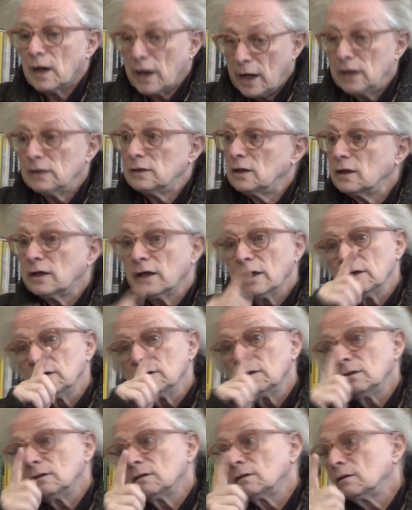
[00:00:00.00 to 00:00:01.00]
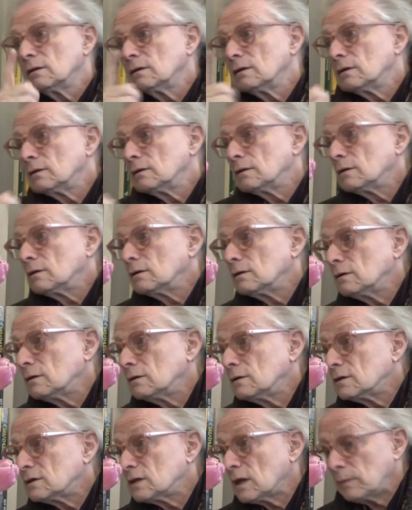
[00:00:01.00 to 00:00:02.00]
and again,
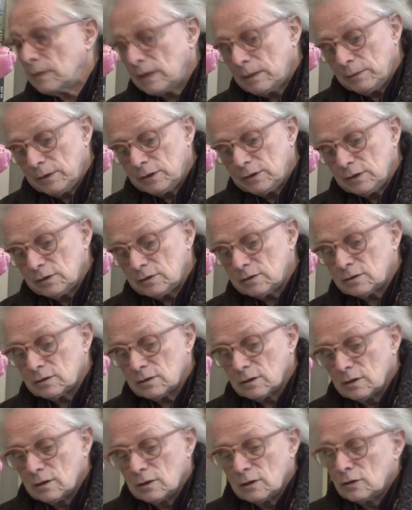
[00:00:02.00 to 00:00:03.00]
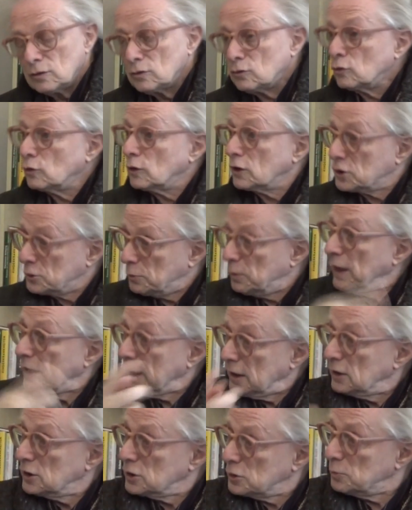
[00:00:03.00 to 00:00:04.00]
some images to
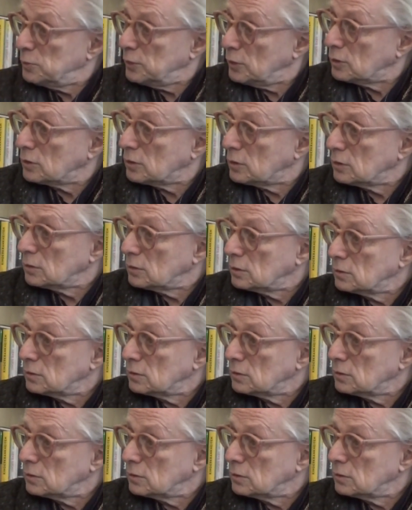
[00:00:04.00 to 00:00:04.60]
explain this book.